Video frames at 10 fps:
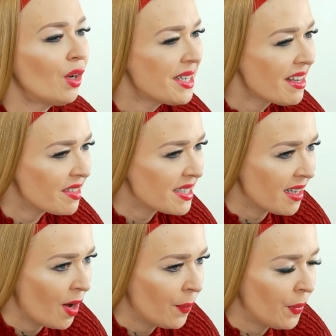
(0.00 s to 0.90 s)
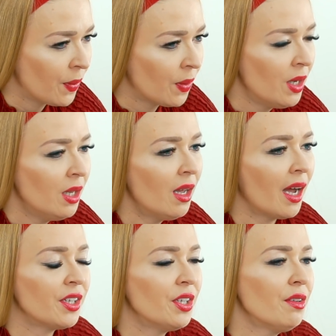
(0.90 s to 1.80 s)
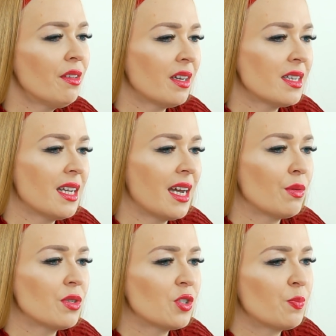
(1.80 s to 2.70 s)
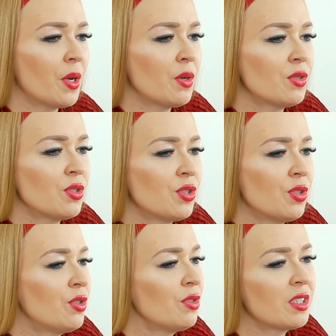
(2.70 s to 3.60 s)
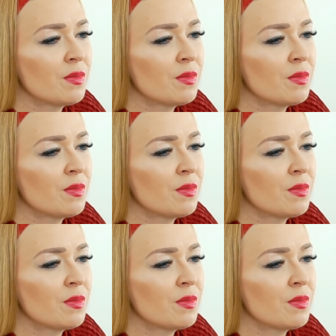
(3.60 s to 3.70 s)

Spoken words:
Or another example, I knew that I was supposed to do